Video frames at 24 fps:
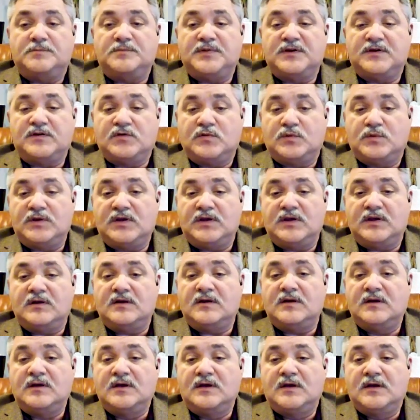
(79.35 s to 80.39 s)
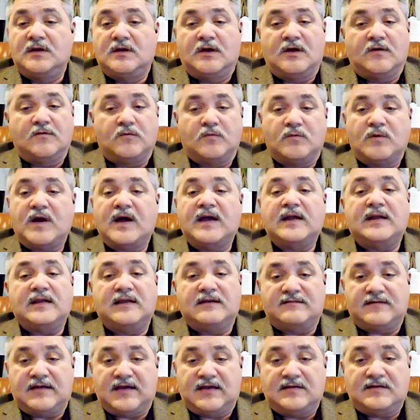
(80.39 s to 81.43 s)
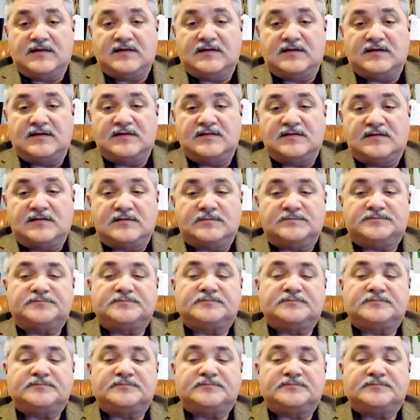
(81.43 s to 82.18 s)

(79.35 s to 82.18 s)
between a variety of entities.